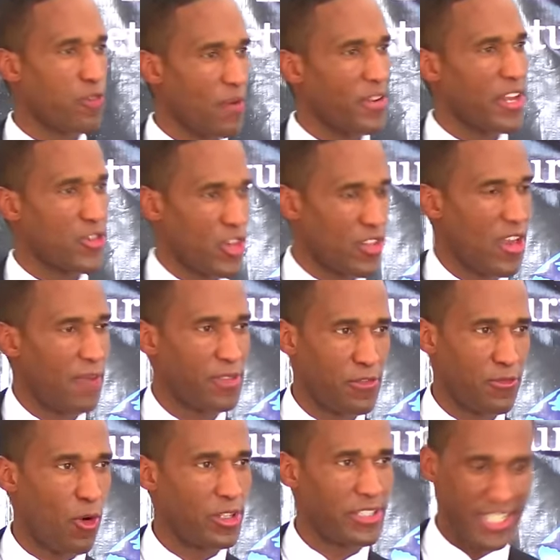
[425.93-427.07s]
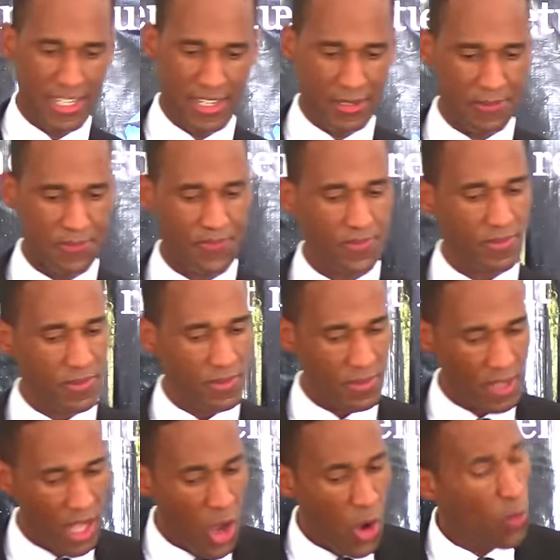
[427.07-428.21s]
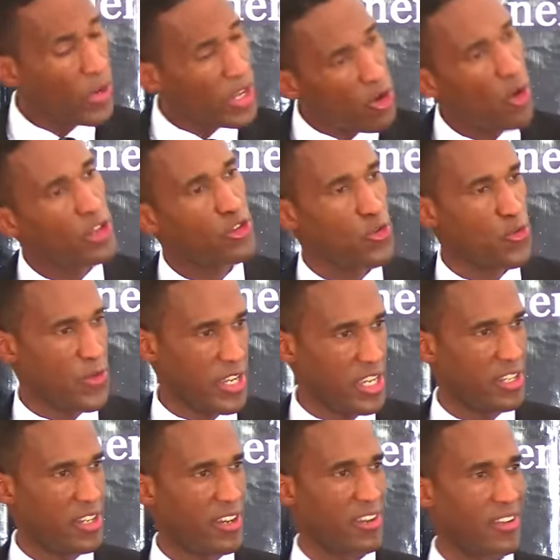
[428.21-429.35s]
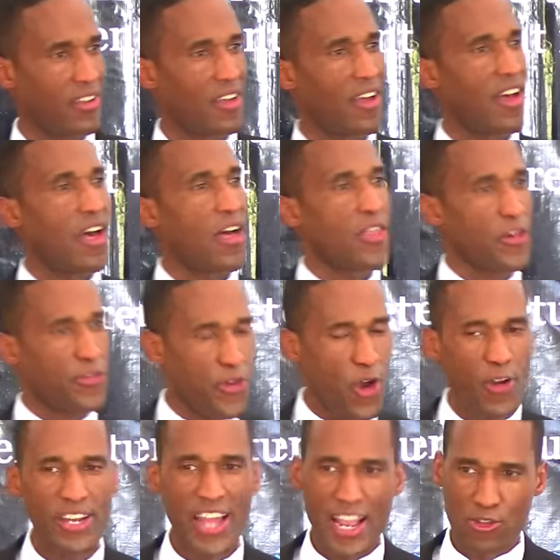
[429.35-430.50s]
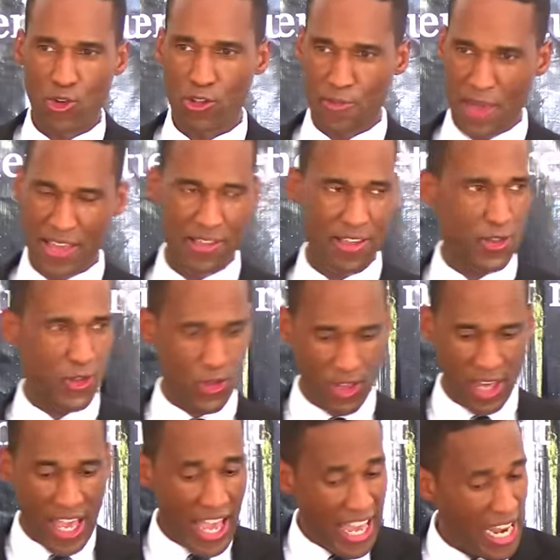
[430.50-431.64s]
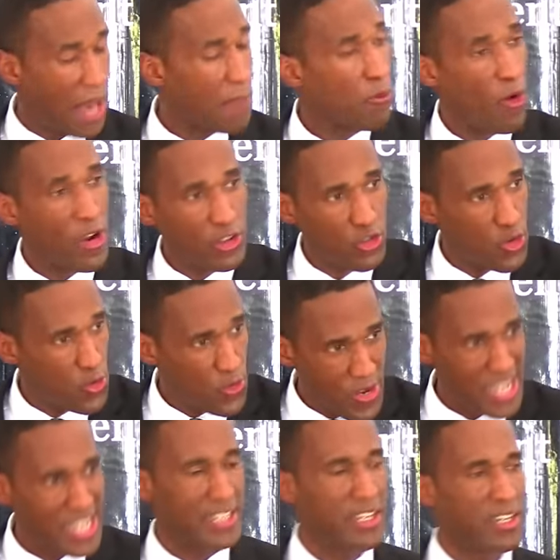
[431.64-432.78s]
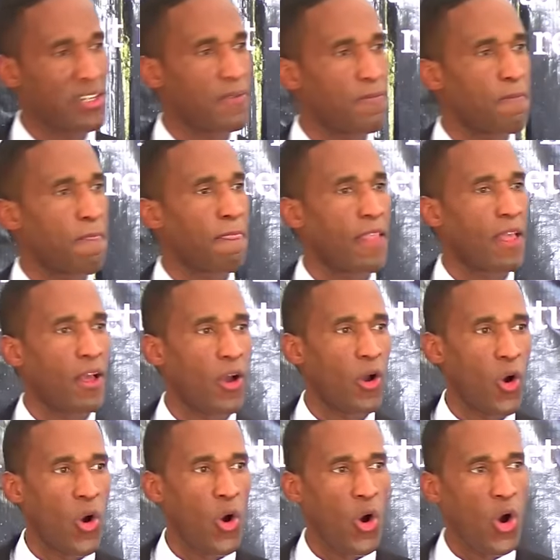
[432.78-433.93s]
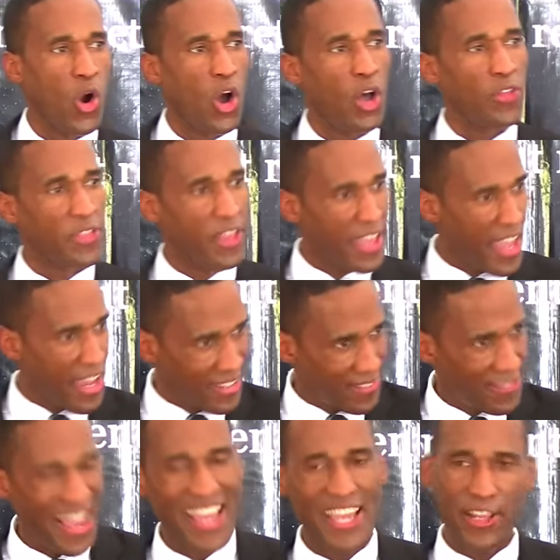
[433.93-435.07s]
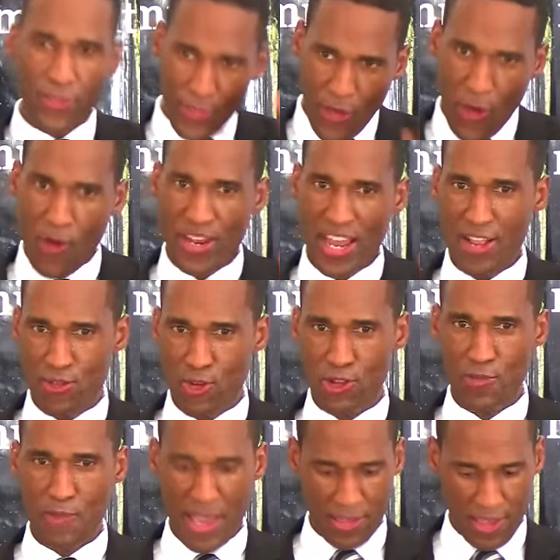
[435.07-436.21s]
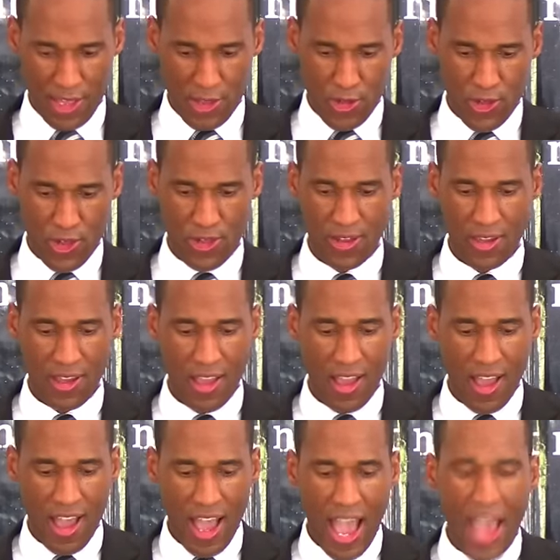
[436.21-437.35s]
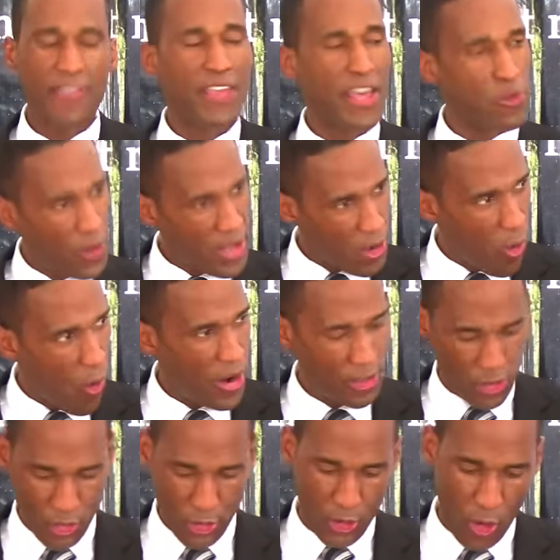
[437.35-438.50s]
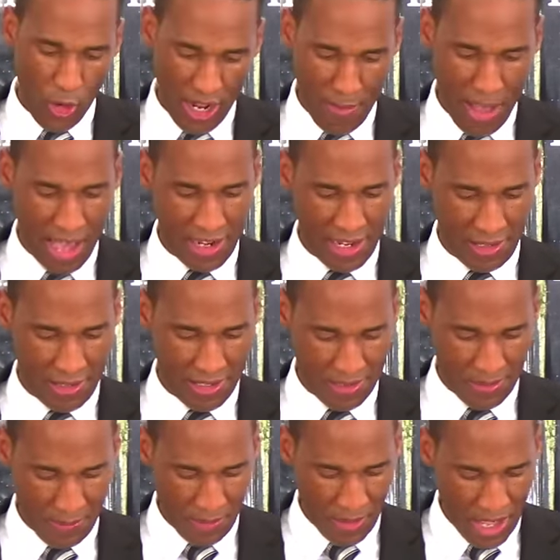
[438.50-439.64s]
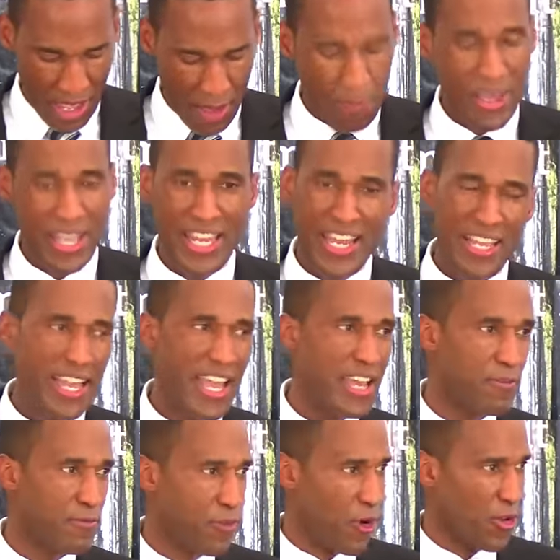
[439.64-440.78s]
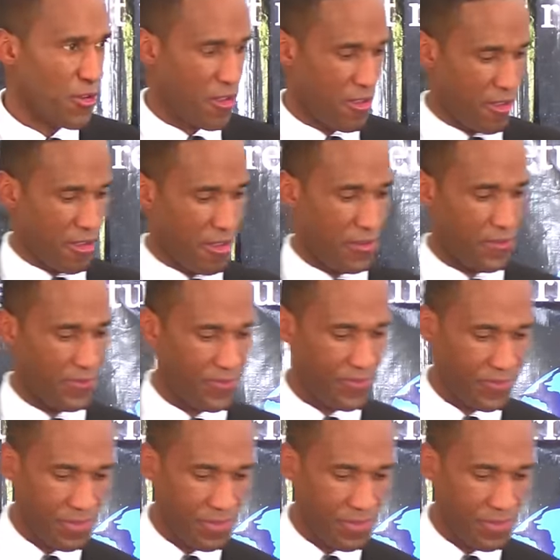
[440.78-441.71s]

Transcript: of Revelation chapter 14. We're going to read the third angel's message. And I'm going to read the entire third angel's message. And then we're going to talk about it. Beginning in verse